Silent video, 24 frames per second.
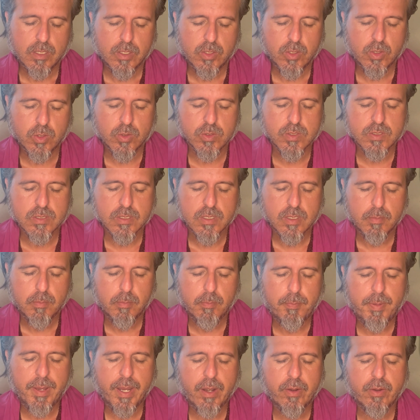those
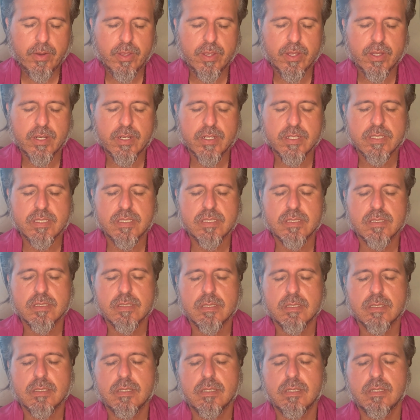barriers
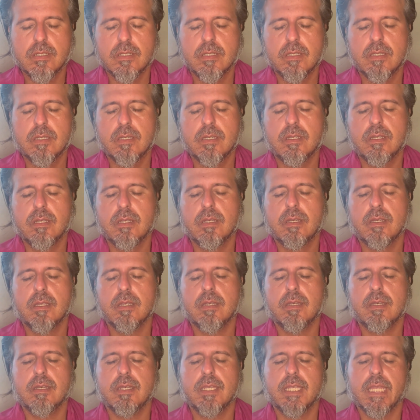
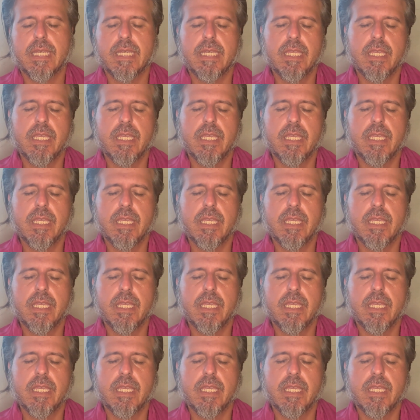that